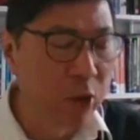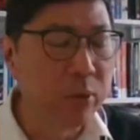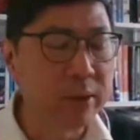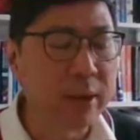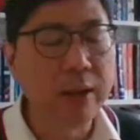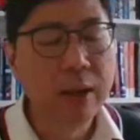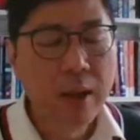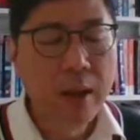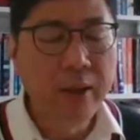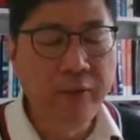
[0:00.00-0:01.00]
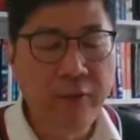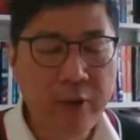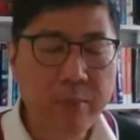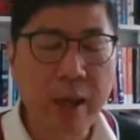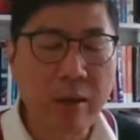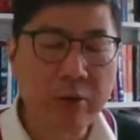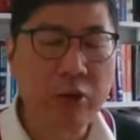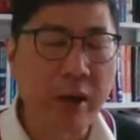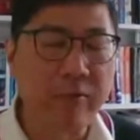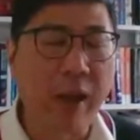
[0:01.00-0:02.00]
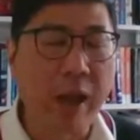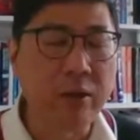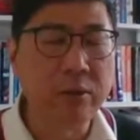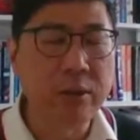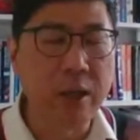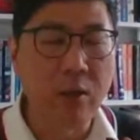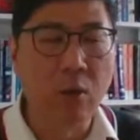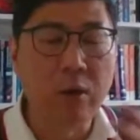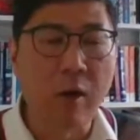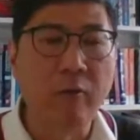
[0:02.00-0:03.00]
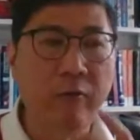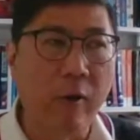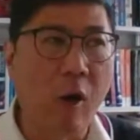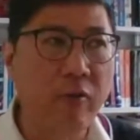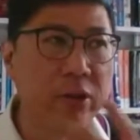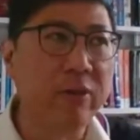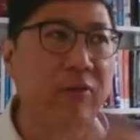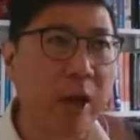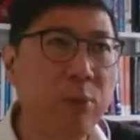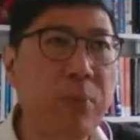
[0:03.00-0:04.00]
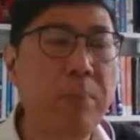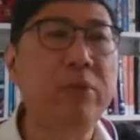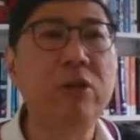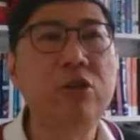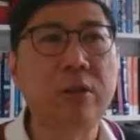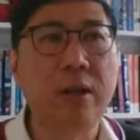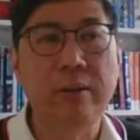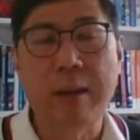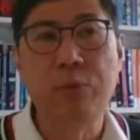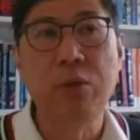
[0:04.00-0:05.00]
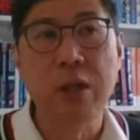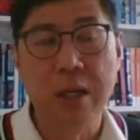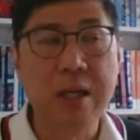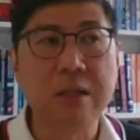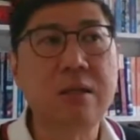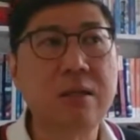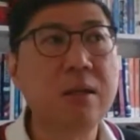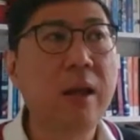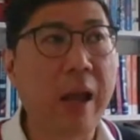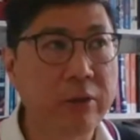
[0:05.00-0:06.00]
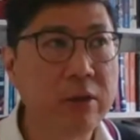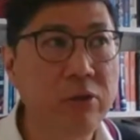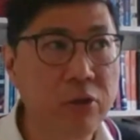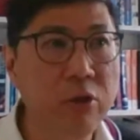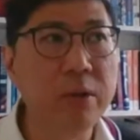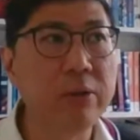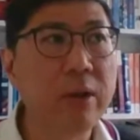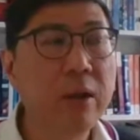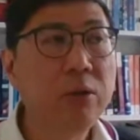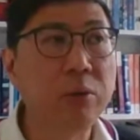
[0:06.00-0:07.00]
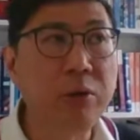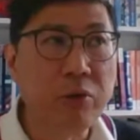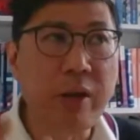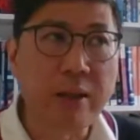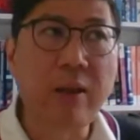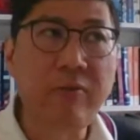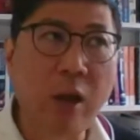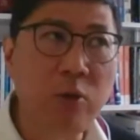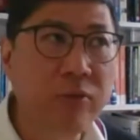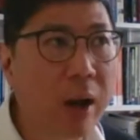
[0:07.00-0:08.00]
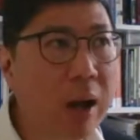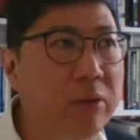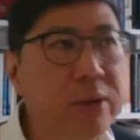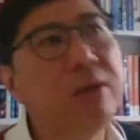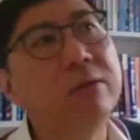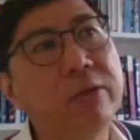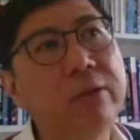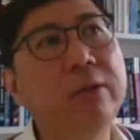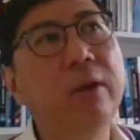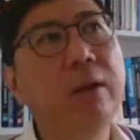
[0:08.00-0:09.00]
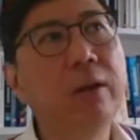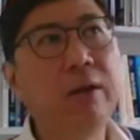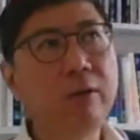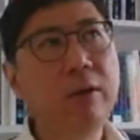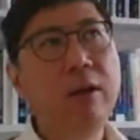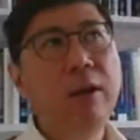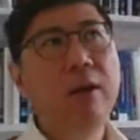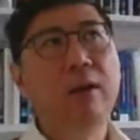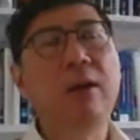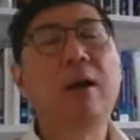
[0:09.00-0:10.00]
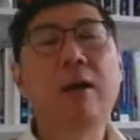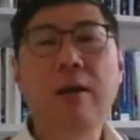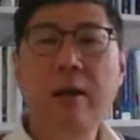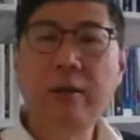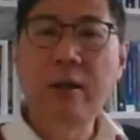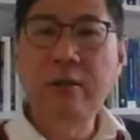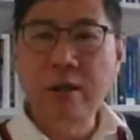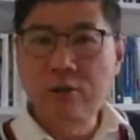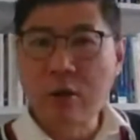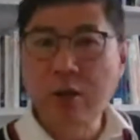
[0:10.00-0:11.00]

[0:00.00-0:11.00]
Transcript: view is that the firm cannot create value. It only offers a value proposition, and it's up to us as consumers to create that value for ourselves. Yeah, and